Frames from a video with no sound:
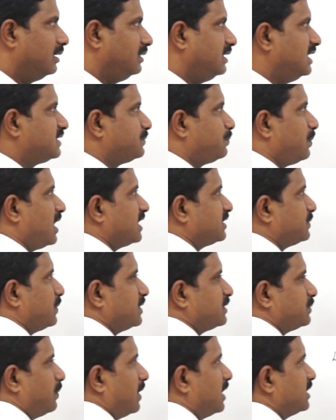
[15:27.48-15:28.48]
This
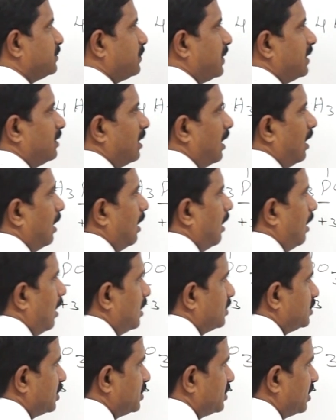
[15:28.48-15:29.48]
phosphorus participates in the
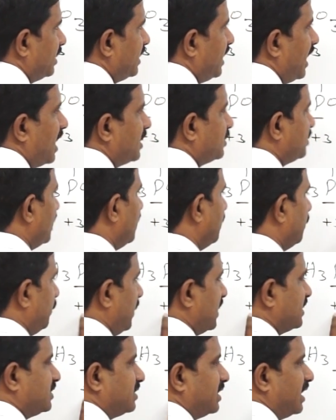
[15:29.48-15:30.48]
oxidation reaction,
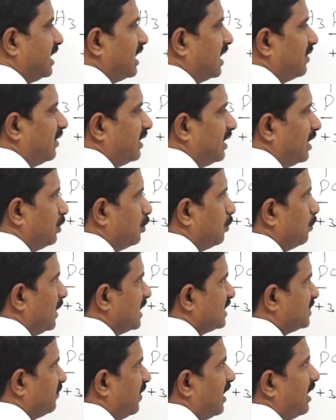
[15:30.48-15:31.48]
+3 converted to
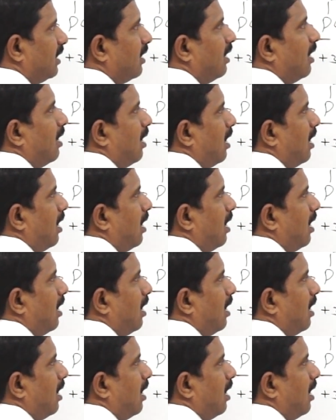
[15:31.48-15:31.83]
+5,